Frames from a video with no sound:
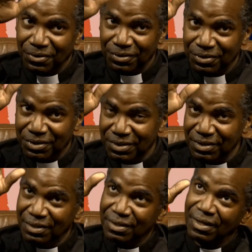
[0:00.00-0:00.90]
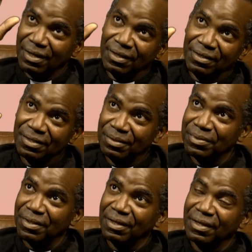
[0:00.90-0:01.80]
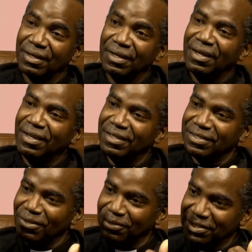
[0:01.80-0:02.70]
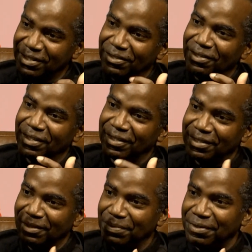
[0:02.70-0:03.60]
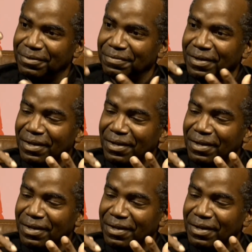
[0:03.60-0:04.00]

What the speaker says: You just see the duck and it seems like it's all still and contemplative.